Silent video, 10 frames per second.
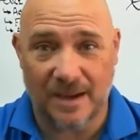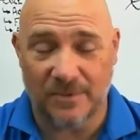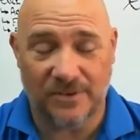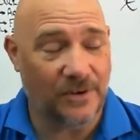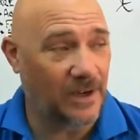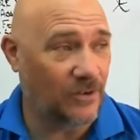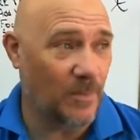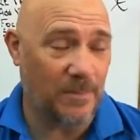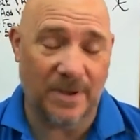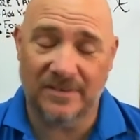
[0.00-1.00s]
I'm still going to do
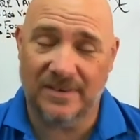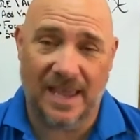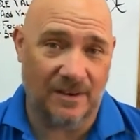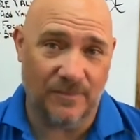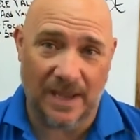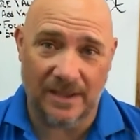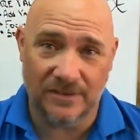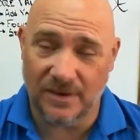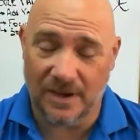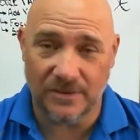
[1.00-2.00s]
my best to add value
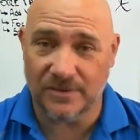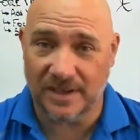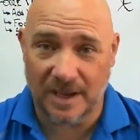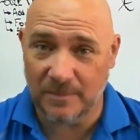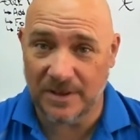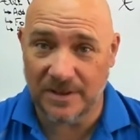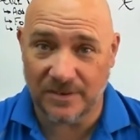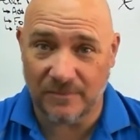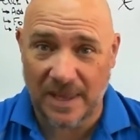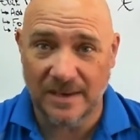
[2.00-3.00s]
to others that come to this
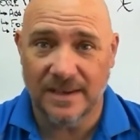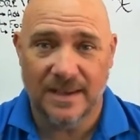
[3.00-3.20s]
event.